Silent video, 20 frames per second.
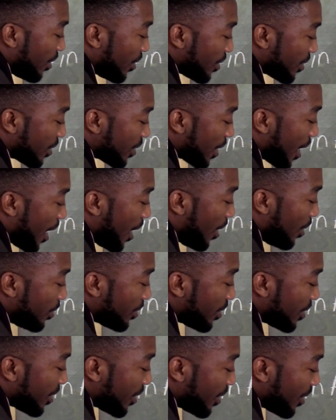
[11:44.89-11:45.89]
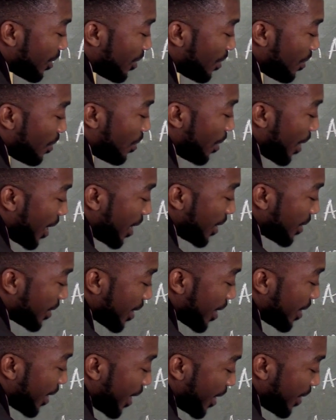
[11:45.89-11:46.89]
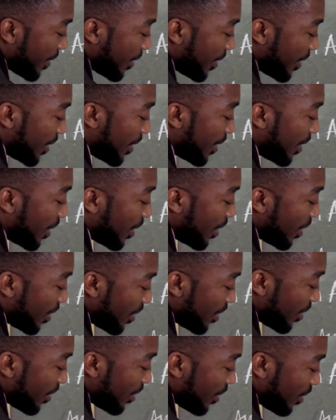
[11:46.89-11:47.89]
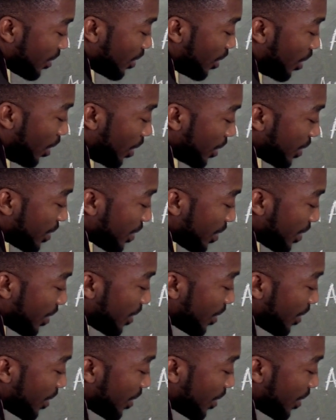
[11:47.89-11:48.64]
south, west, and then north,